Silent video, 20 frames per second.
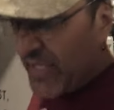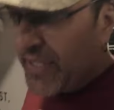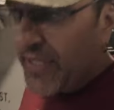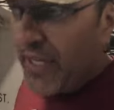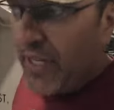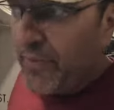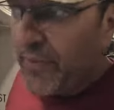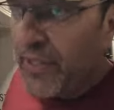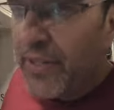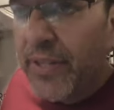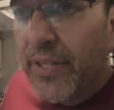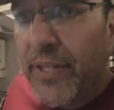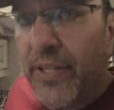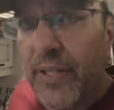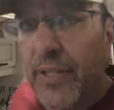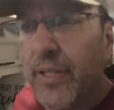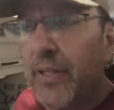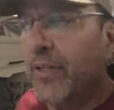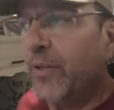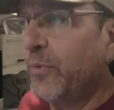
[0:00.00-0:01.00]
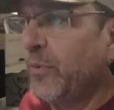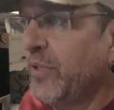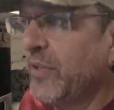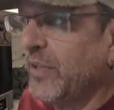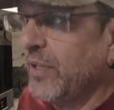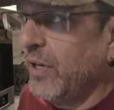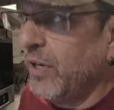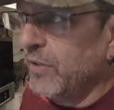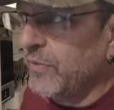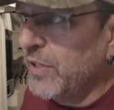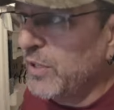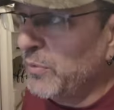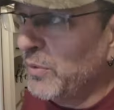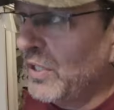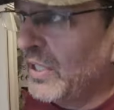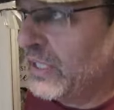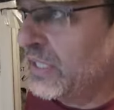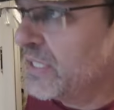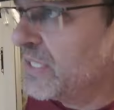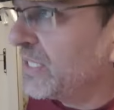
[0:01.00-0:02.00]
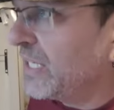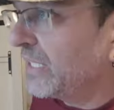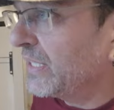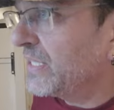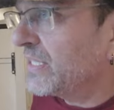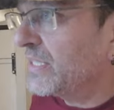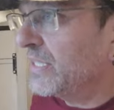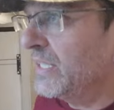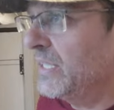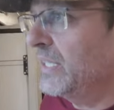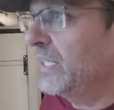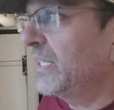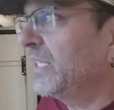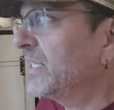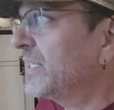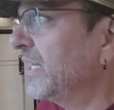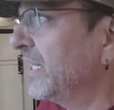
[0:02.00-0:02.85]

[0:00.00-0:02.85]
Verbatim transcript: 7th with RV1 to take this in and get